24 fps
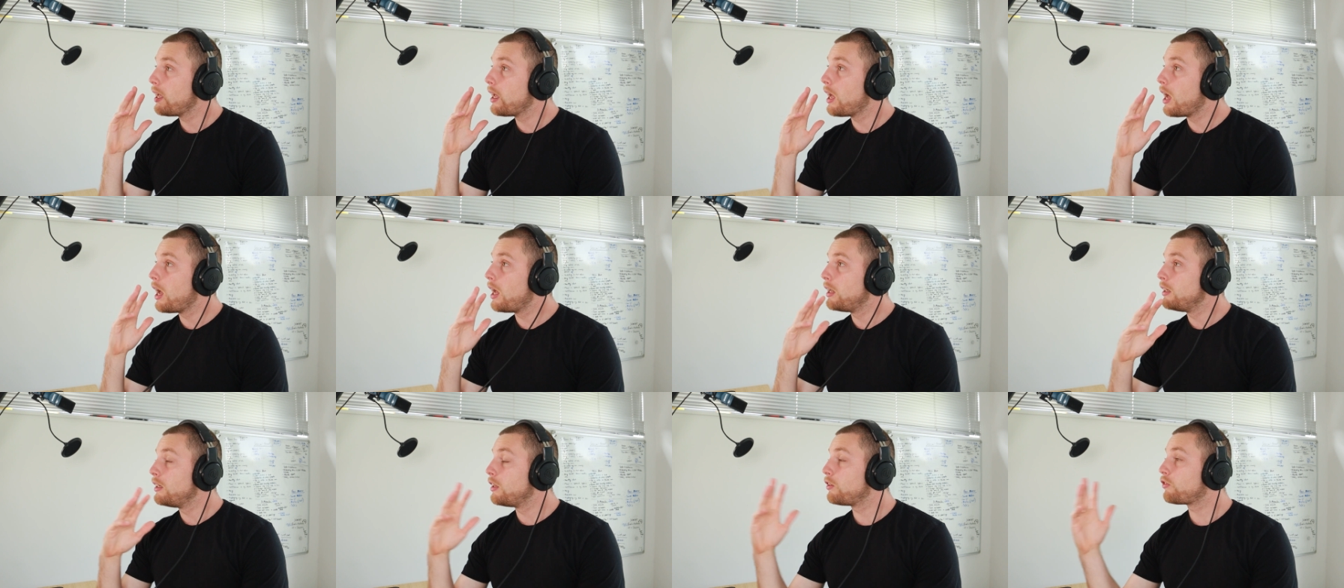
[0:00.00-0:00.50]

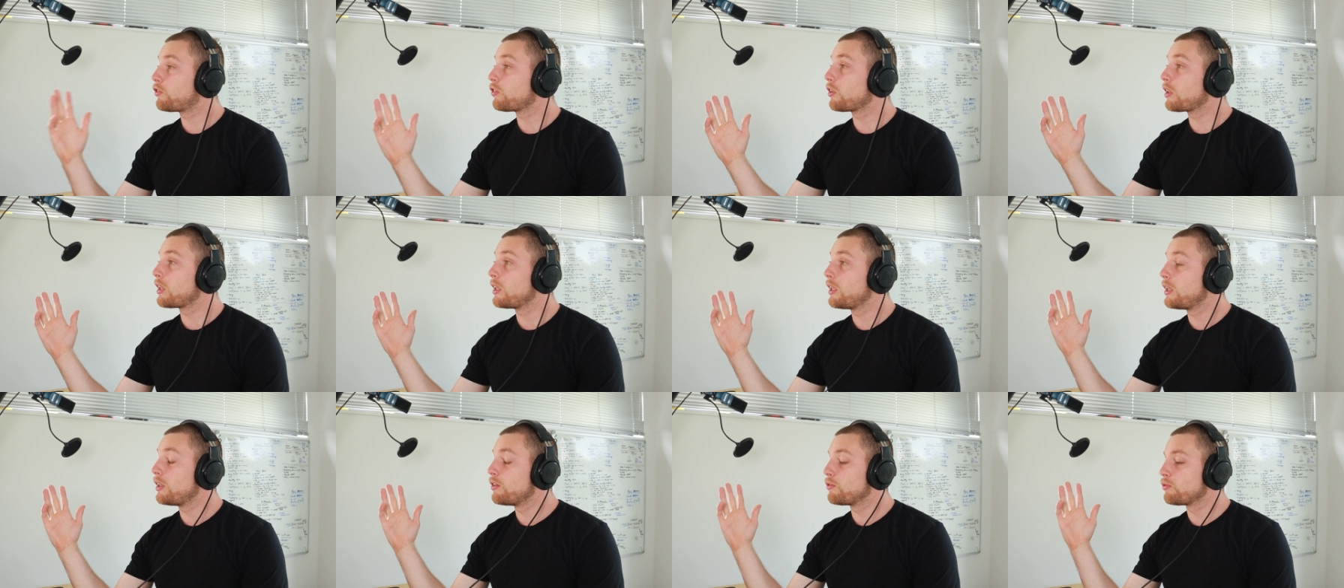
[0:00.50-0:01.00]

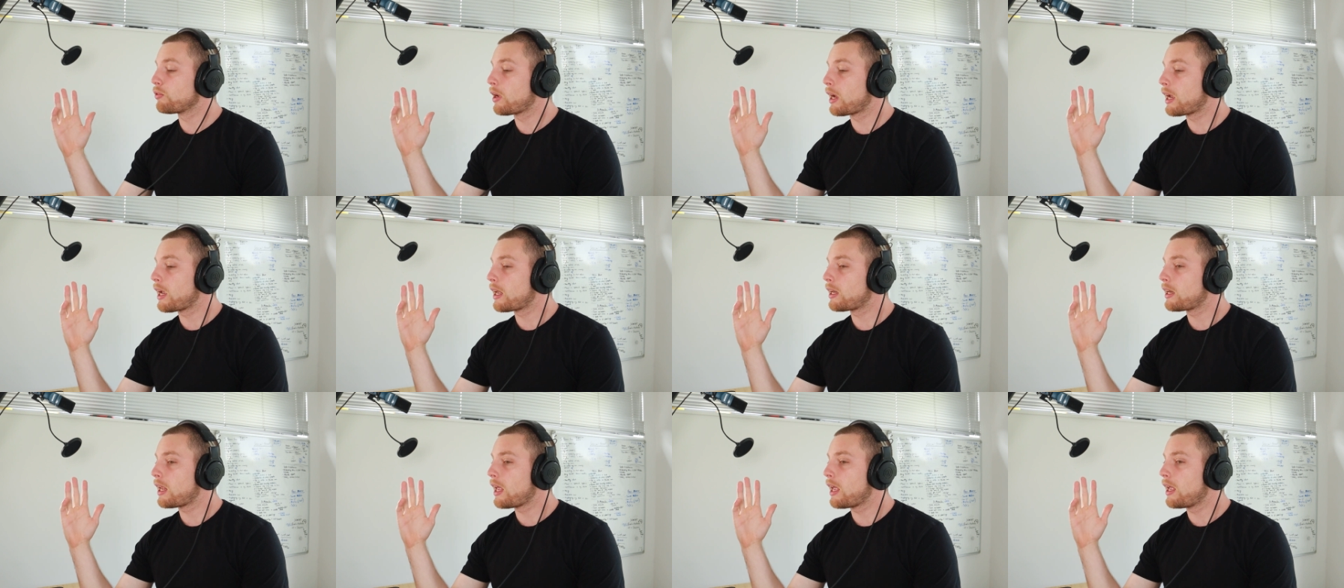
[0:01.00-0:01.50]
initially
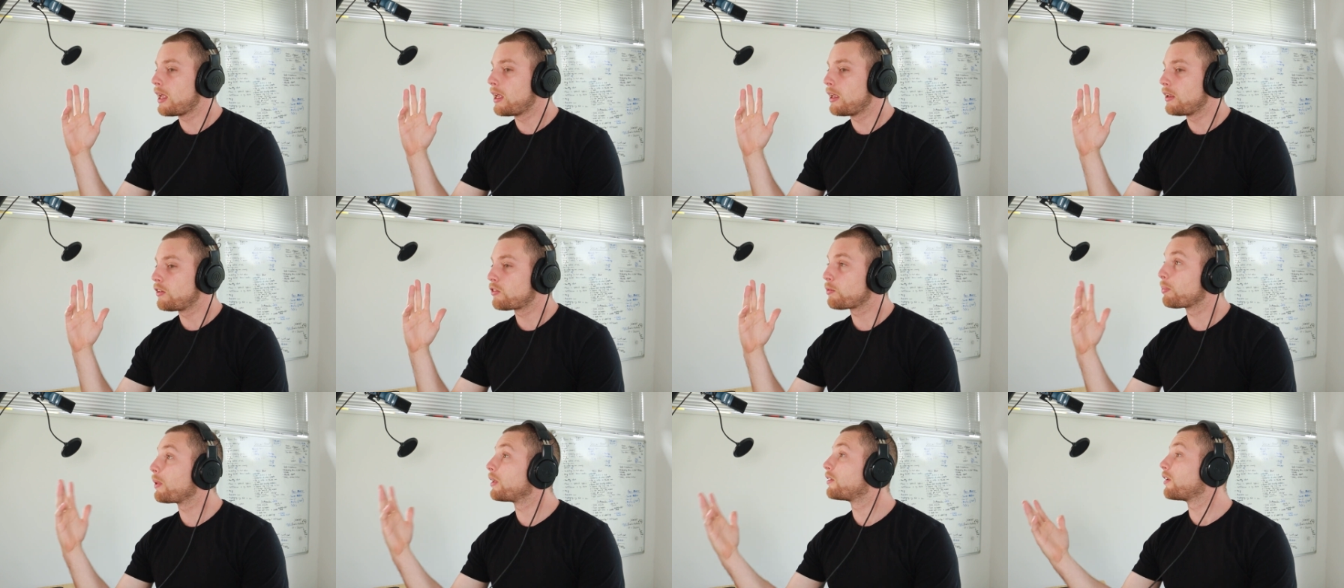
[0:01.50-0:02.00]
ran a
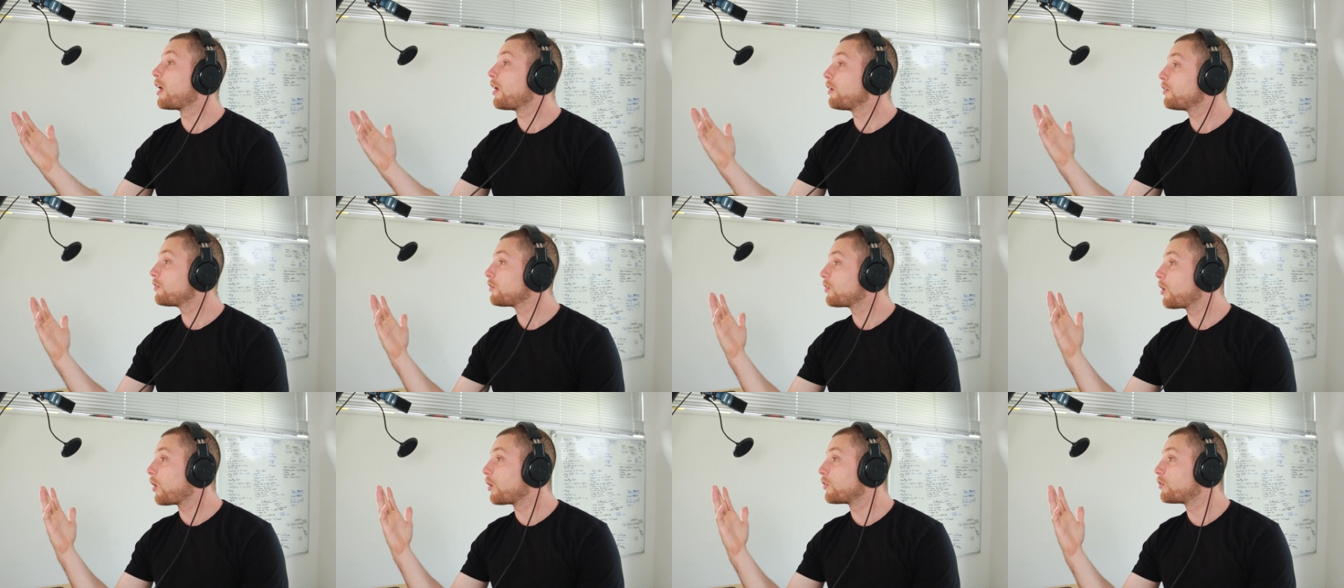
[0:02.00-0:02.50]
split
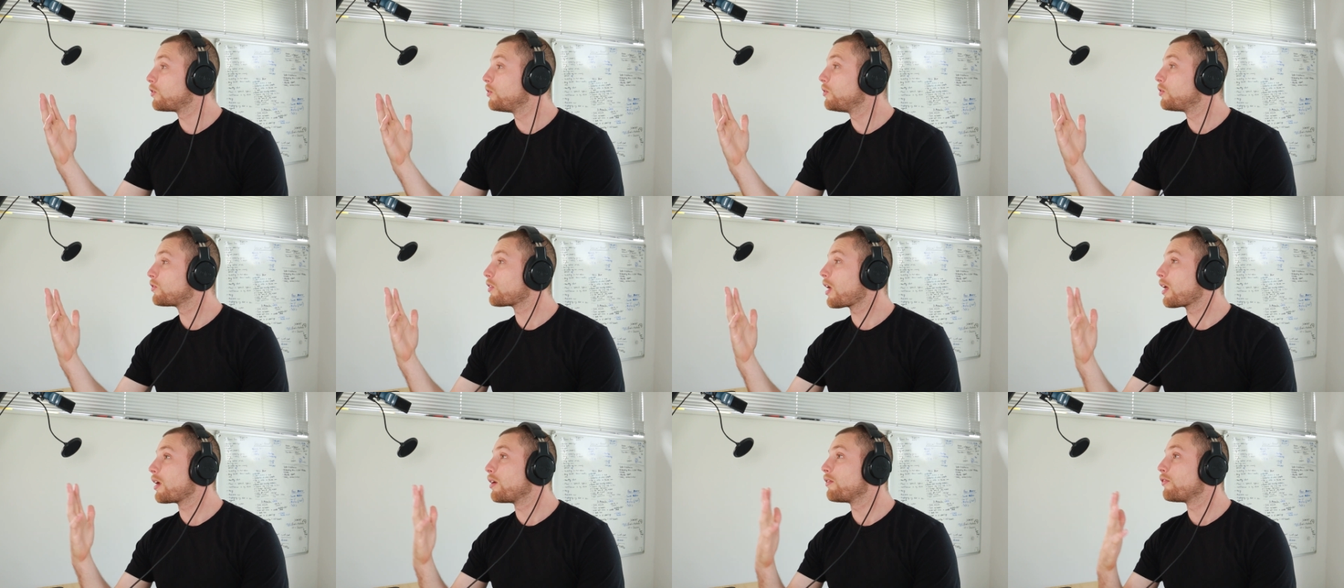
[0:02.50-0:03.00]
test on 2
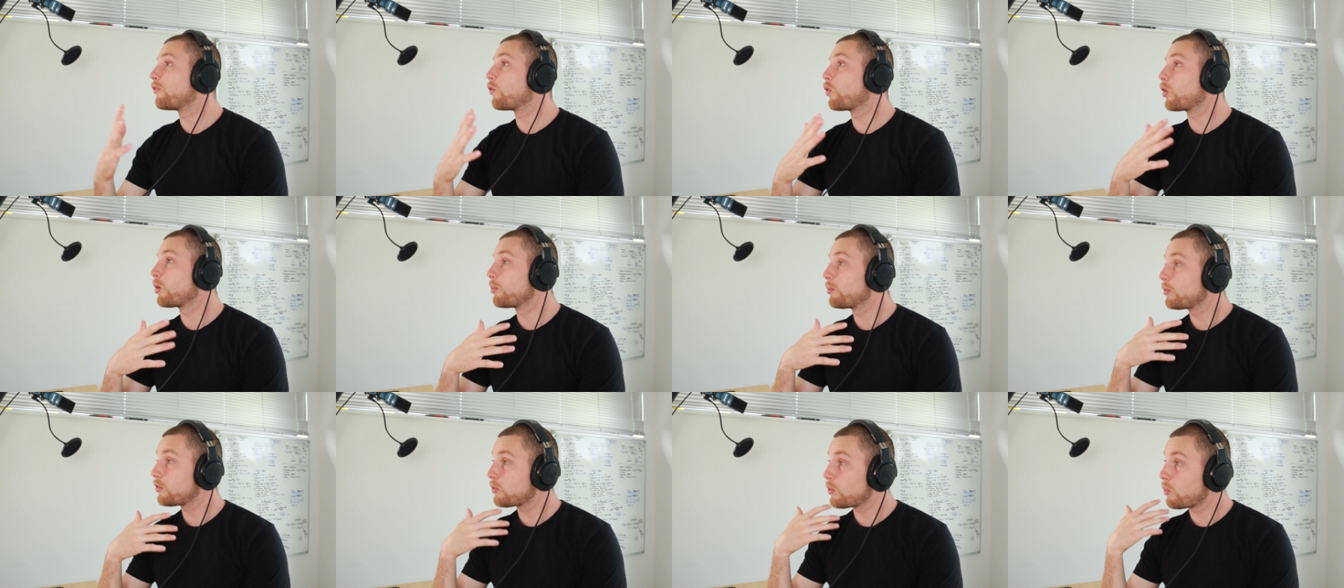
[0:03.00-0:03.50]
sign-up
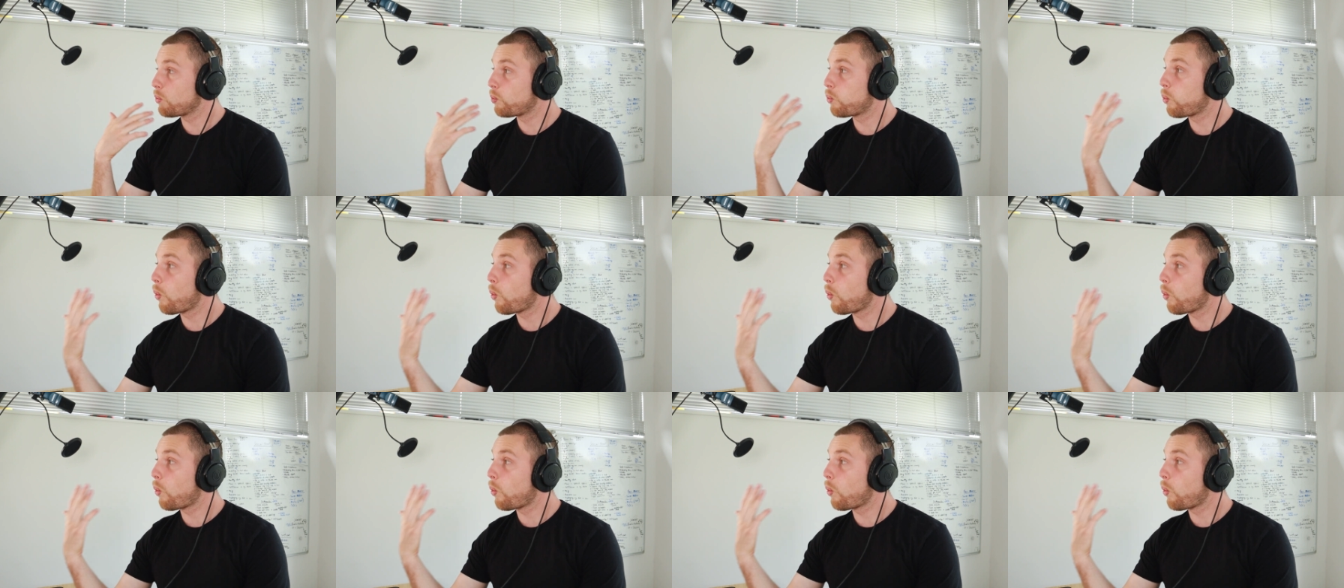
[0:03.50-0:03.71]
forms,